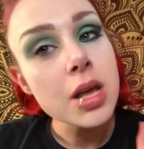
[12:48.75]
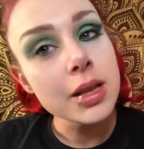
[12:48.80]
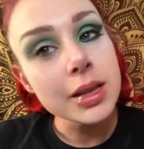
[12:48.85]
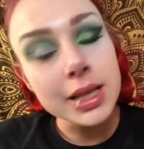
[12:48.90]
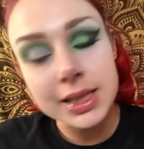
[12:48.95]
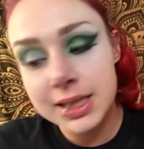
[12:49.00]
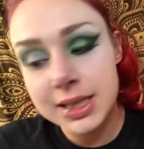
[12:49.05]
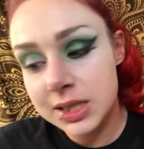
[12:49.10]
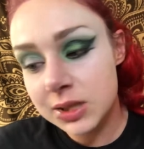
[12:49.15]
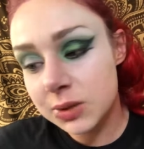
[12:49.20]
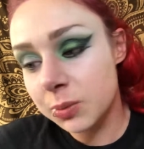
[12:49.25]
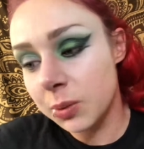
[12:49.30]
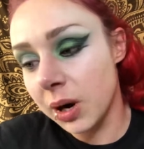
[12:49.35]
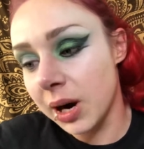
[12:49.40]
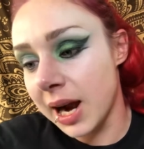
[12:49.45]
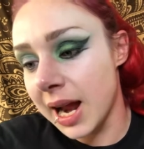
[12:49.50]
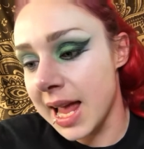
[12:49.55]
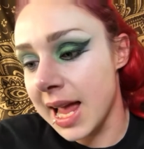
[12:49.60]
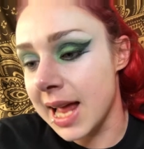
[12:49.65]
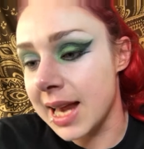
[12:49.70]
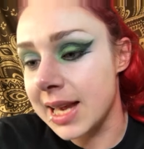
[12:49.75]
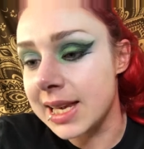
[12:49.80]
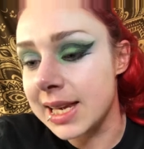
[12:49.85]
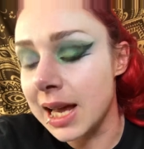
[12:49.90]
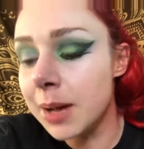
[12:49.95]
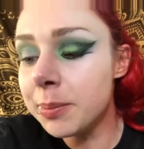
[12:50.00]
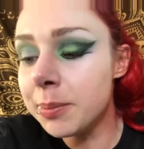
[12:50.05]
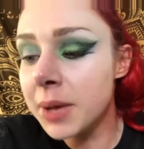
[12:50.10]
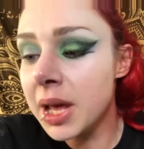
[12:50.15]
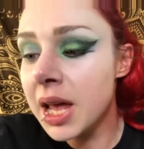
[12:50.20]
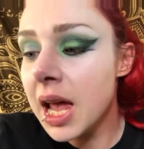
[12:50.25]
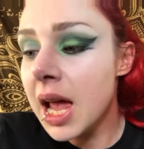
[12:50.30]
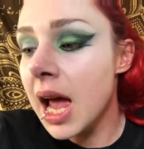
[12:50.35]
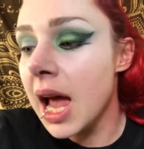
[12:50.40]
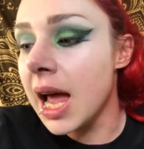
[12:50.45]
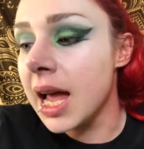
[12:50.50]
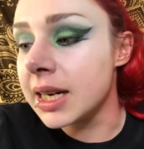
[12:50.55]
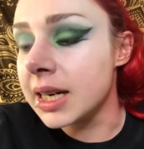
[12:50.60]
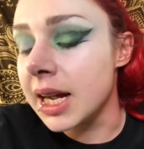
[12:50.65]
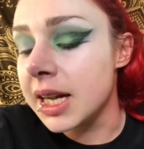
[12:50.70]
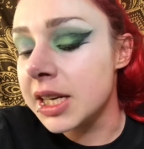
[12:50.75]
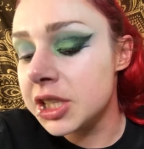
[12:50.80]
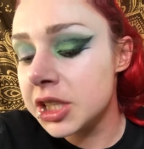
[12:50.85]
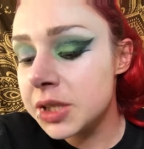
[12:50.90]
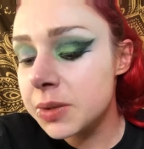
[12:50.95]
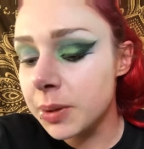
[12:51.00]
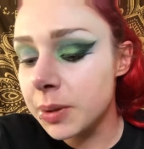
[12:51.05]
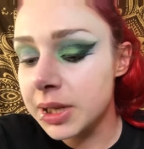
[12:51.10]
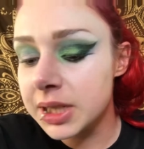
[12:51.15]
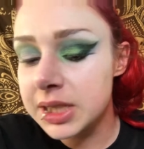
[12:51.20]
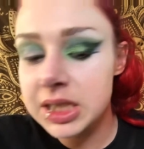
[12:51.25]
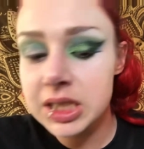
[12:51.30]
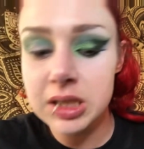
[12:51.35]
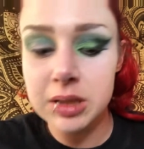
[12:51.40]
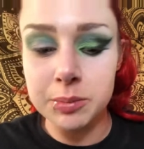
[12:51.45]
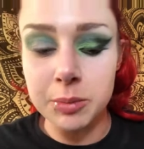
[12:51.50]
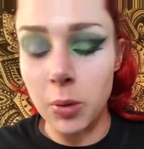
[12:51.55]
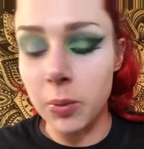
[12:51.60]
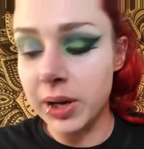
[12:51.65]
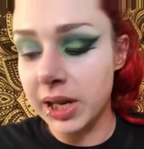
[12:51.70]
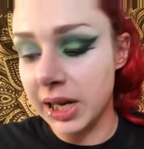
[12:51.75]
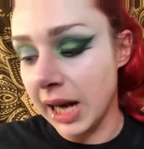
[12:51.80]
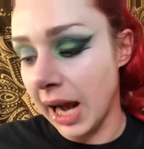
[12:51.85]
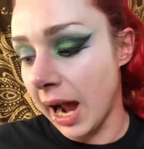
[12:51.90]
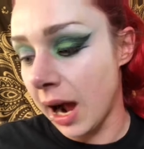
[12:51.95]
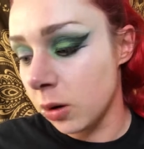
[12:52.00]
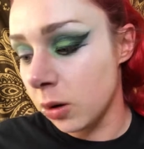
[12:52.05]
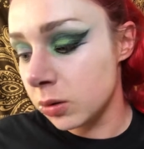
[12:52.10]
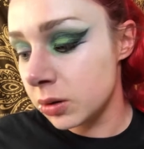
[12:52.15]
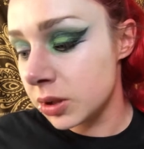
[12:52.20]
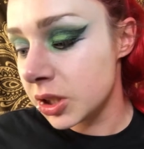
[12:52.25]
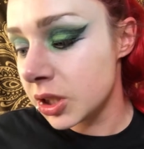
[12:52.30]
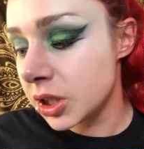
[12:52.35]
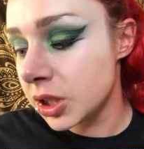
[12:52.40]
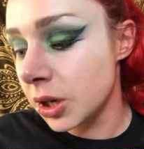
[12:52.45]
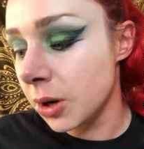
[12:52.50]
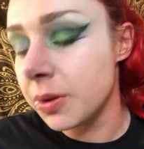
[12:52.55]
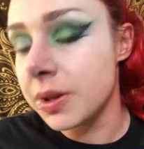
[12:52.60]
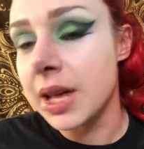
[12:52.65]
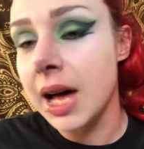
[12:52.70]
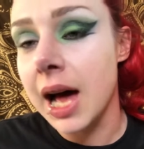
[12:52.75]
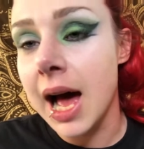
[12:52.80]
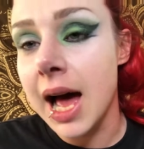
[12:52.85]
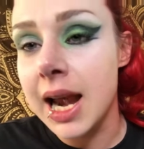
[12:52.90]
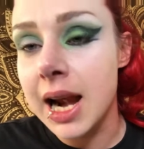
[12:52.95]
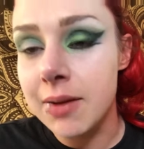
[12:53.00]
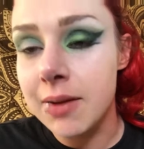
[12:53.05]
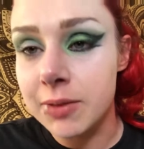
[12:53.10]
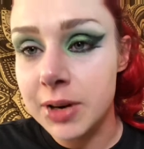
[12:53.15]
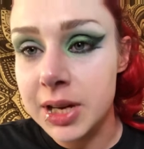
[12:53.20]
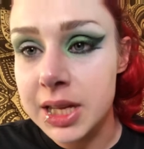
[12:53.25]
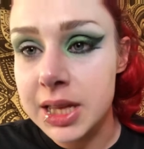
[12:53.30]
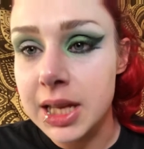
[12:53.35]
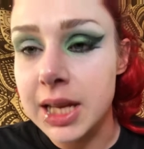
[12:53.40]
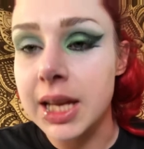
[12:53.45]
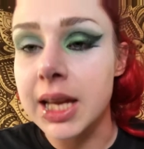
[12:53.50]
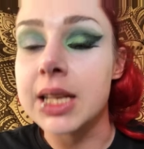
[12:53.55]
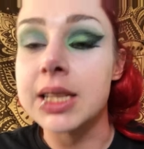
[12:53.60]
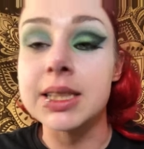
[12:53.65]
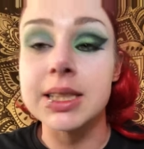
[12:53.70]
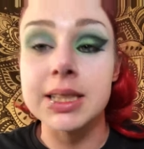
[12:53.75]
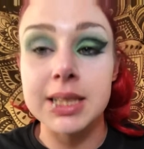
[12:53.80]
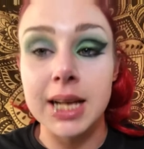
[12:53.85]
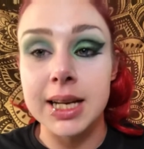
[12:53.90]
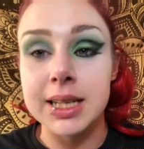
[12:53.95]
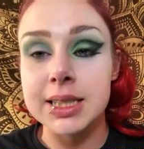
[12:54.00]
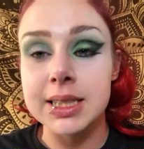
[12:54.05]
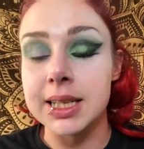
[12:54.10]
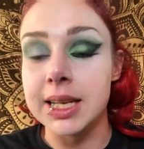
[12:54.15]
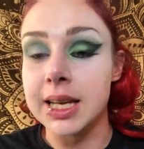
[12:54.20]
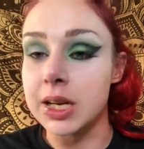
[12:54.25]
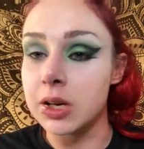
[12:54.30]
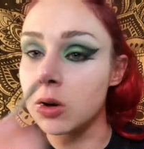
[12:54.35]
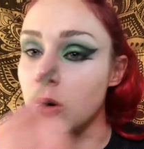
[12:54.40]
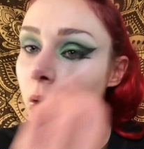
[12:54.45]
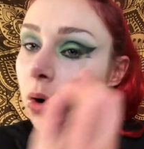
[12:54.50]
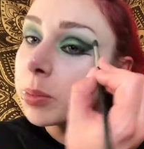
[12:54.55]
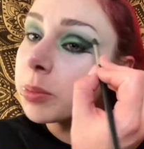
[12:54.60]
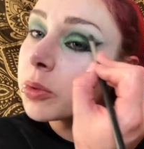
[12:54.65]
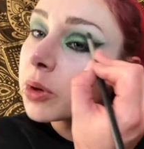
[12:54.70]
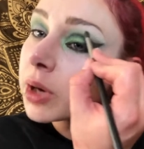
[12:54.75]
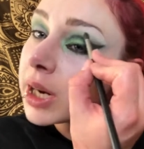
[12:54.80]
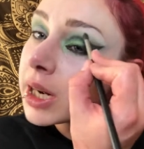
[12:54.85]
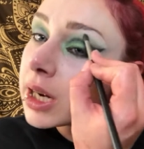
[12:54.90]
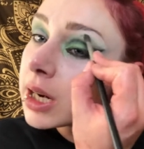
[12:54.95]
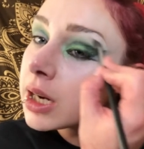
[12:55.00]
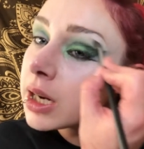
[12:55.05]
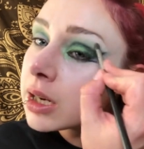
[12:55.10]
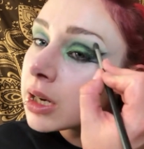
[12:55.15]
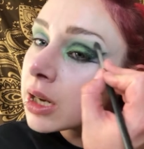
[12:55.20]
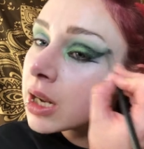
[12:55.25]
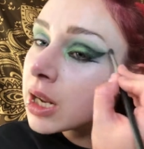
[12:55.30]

This is where I end up, and I just want to smoke it out so that everything is nicely incorporated.